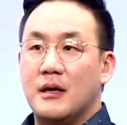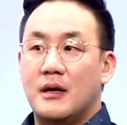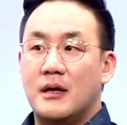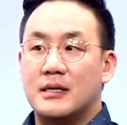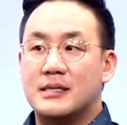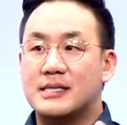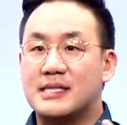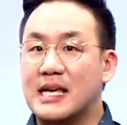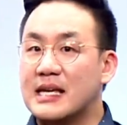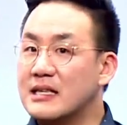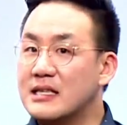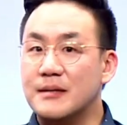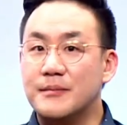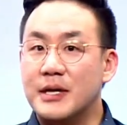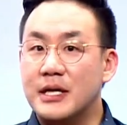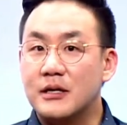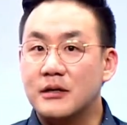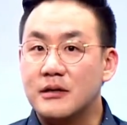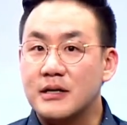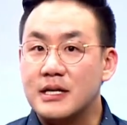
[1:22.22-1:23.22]

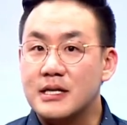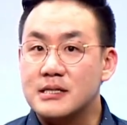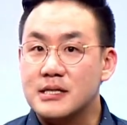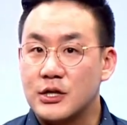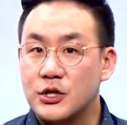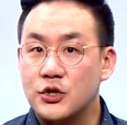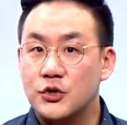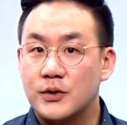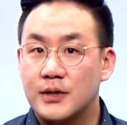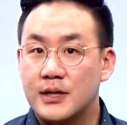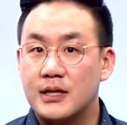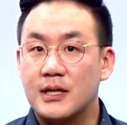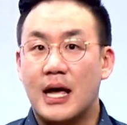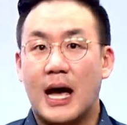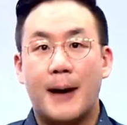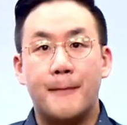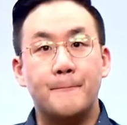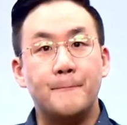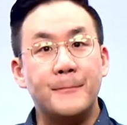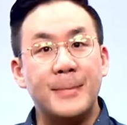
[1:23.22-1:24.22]
Centimeter is a unit,
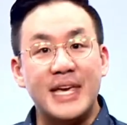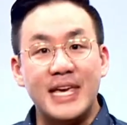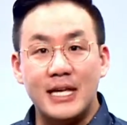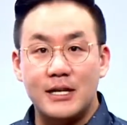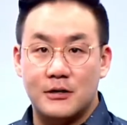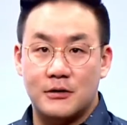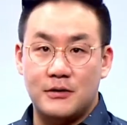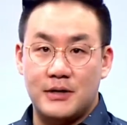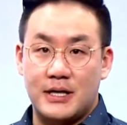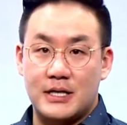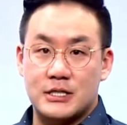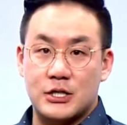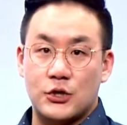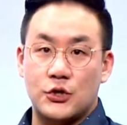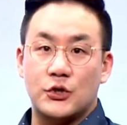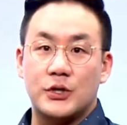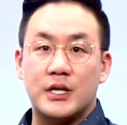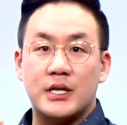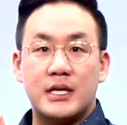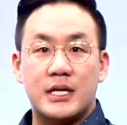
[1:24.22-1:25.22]
a meter is a
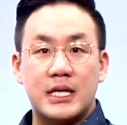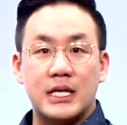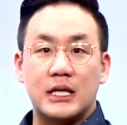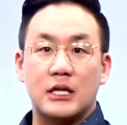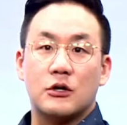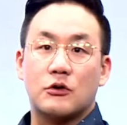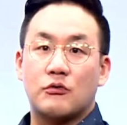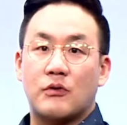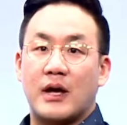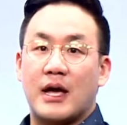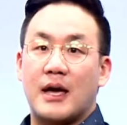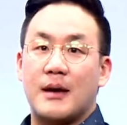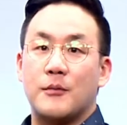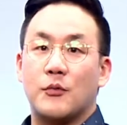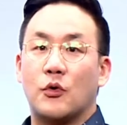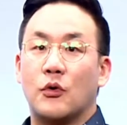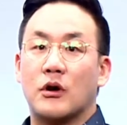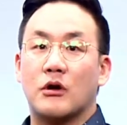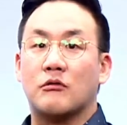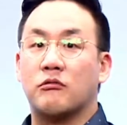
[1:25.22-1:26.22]
unit, kilogram
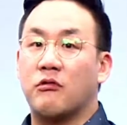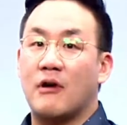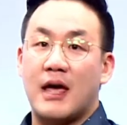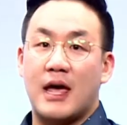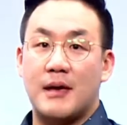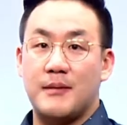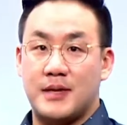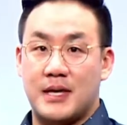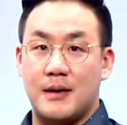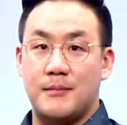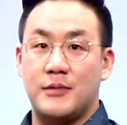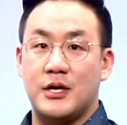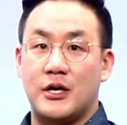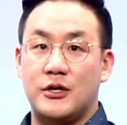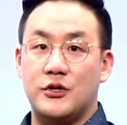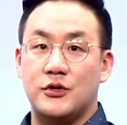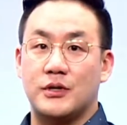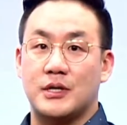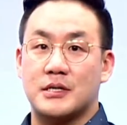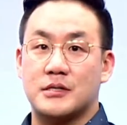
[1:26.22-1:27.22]
or gram can be a
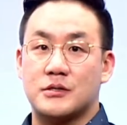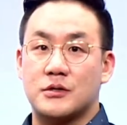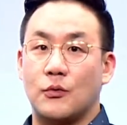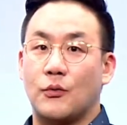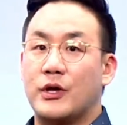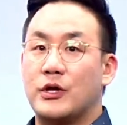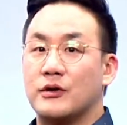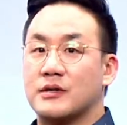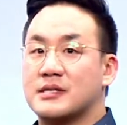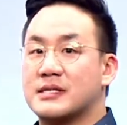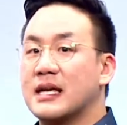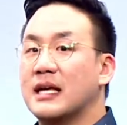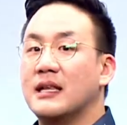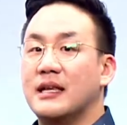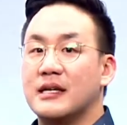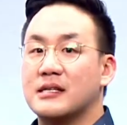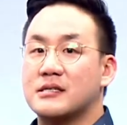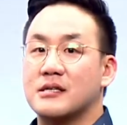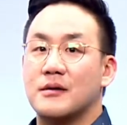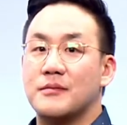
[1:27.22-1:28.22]
unit. So when you're
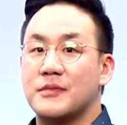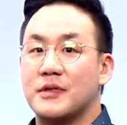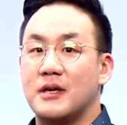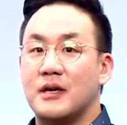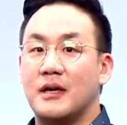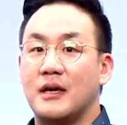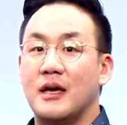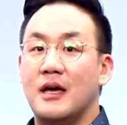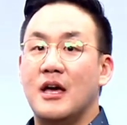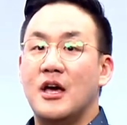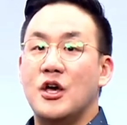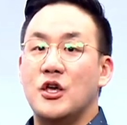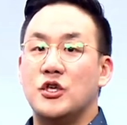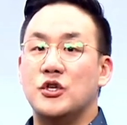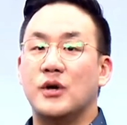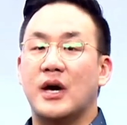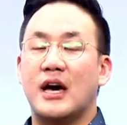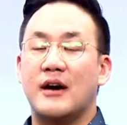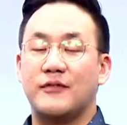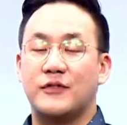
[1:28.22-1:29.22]
selling something,
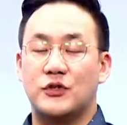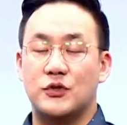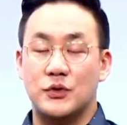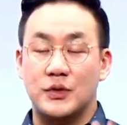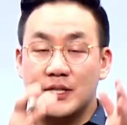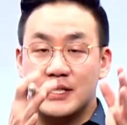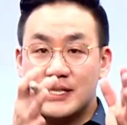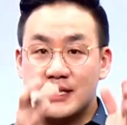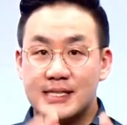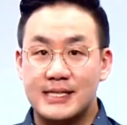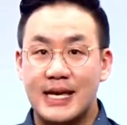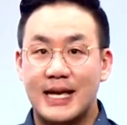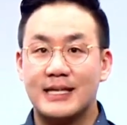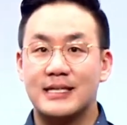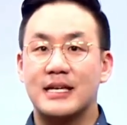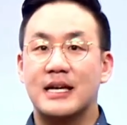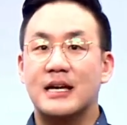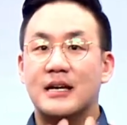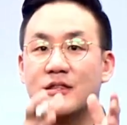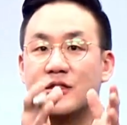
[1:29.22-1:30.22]
you have to set
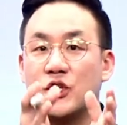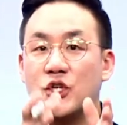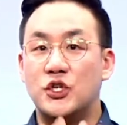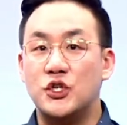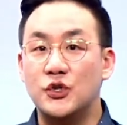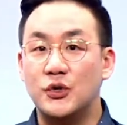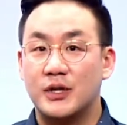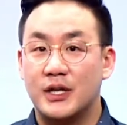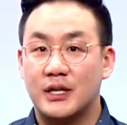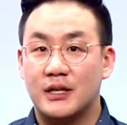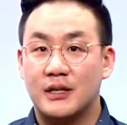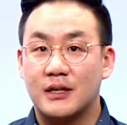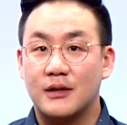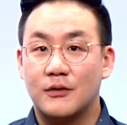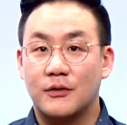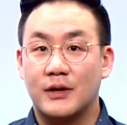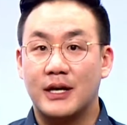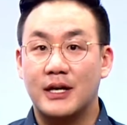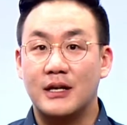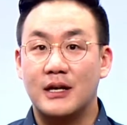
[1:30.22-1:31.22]
the unit,
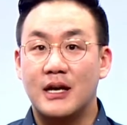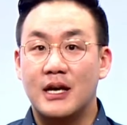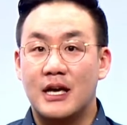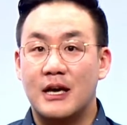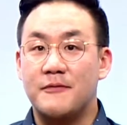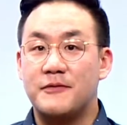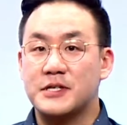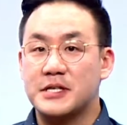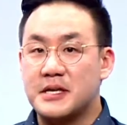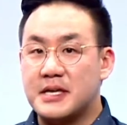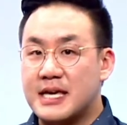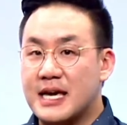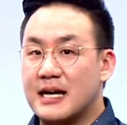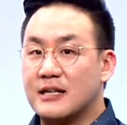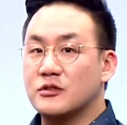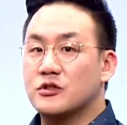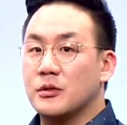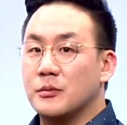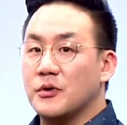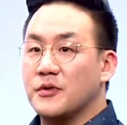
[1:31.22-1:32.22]
right? If it's
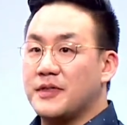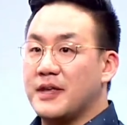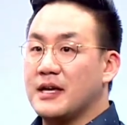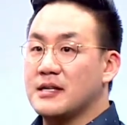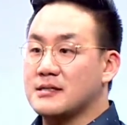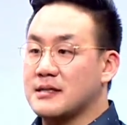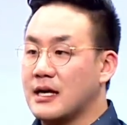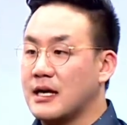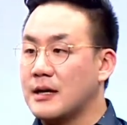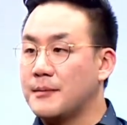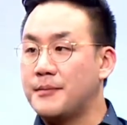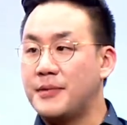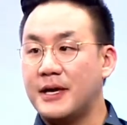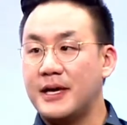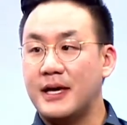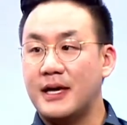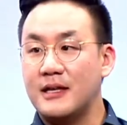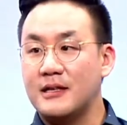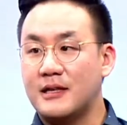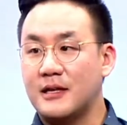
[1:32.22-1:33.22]
countable things like a
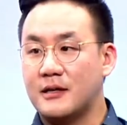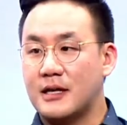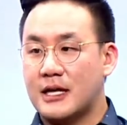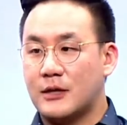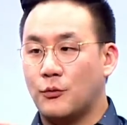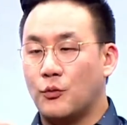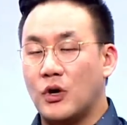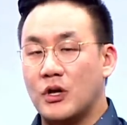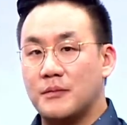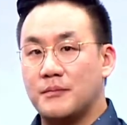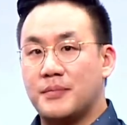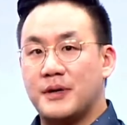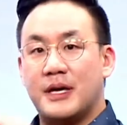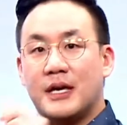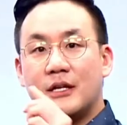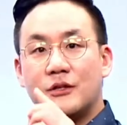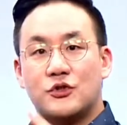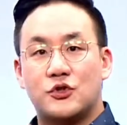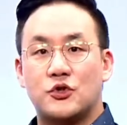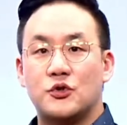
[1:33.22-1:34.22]
pen, there are 1
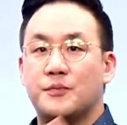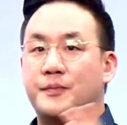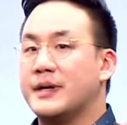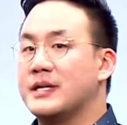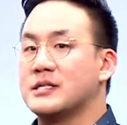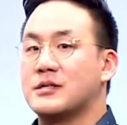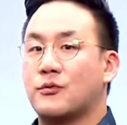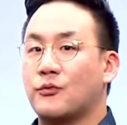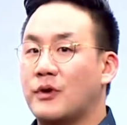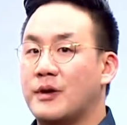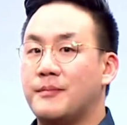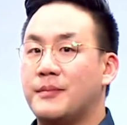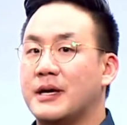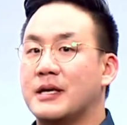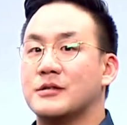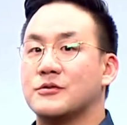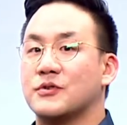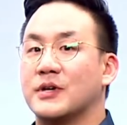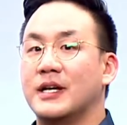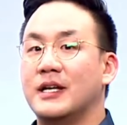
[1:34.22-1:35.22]
pen, 2 pens, 3
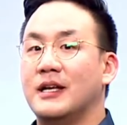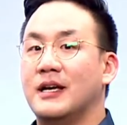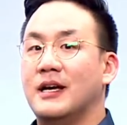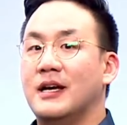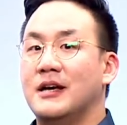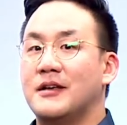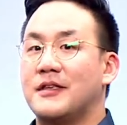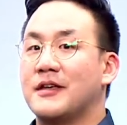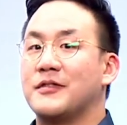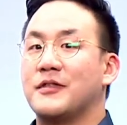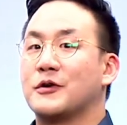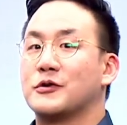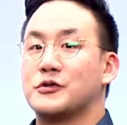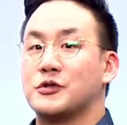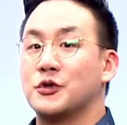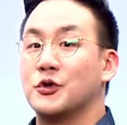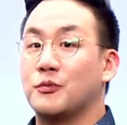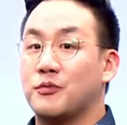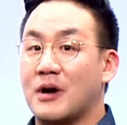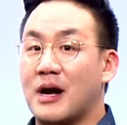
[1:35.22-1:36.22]
pens, right? Then there's
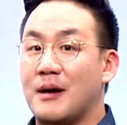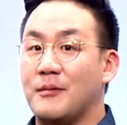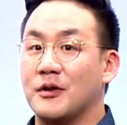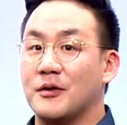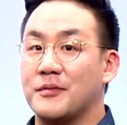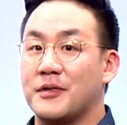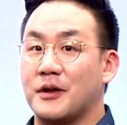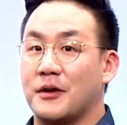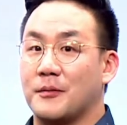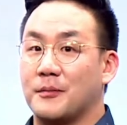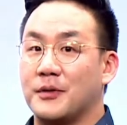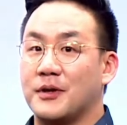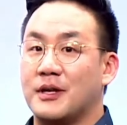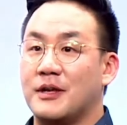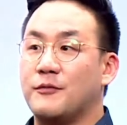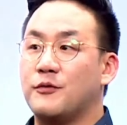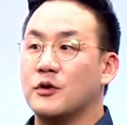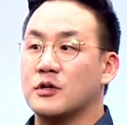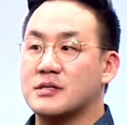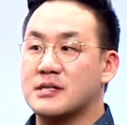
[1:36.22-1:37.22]
no problem there. But
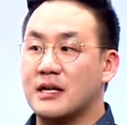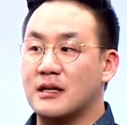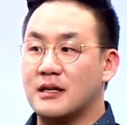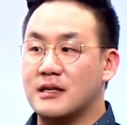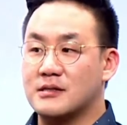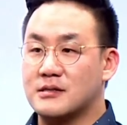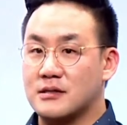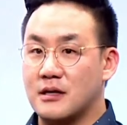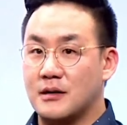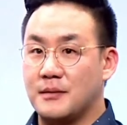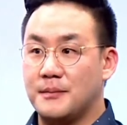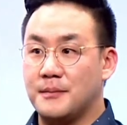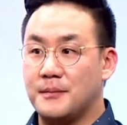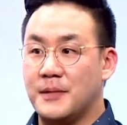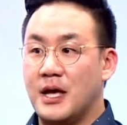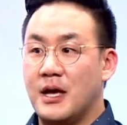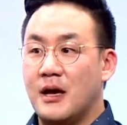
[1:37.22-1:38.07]
if you're selling some